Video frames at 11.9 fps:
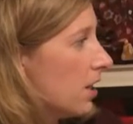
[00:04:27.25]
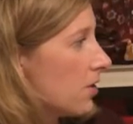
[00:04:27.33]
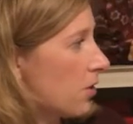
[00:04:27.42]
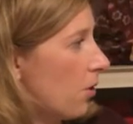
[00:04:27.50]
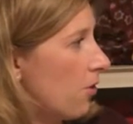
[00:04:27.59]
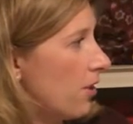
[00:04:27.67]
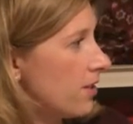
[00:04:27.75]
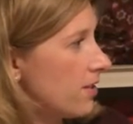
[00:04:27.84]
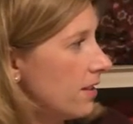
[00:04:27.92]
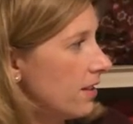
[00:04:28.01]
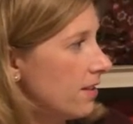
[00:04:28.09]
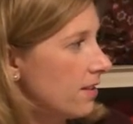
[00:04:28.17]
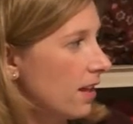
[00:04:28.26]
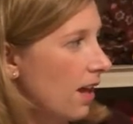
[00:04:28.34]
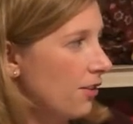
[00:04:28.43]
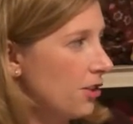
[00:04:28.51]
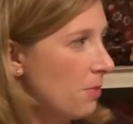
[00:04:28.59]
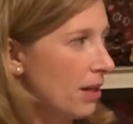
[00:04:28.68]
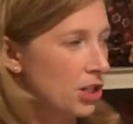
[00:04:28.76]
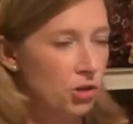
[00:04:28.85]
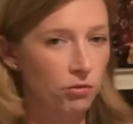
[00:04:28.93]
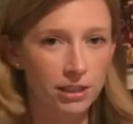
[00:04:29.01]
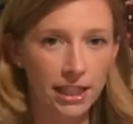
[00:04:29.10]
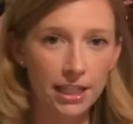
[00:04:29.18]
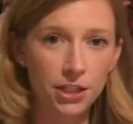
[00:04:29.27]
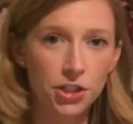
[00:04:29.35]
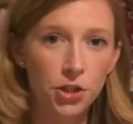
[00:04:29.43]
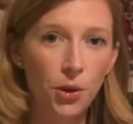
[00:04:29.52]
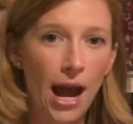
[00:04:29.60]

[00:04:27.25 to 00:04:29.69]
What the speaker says: So this is the dimension related to